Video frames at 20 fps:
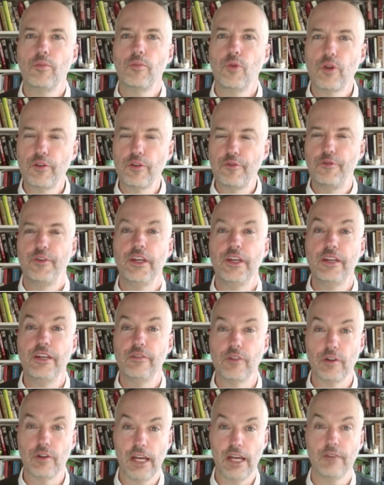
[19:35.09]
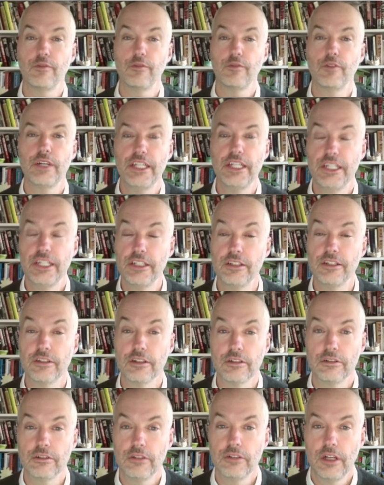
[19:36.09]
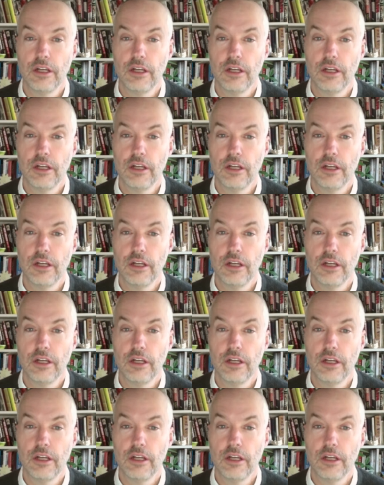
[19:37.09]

and more fevered every year